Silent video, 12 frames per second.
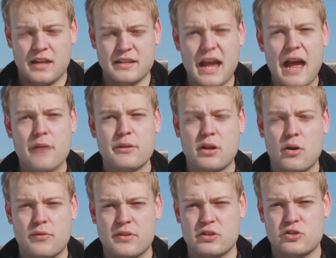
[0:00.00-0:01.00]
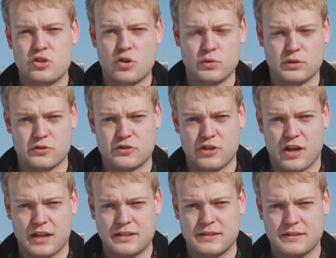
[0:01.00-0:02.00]
And now the over-the-shoulder
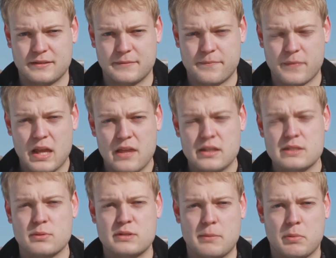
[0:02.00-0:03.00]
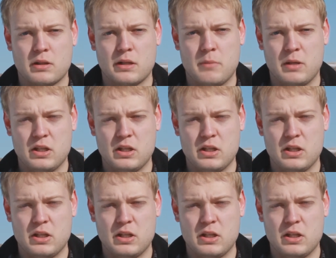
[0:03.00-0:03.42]
shot. This will typically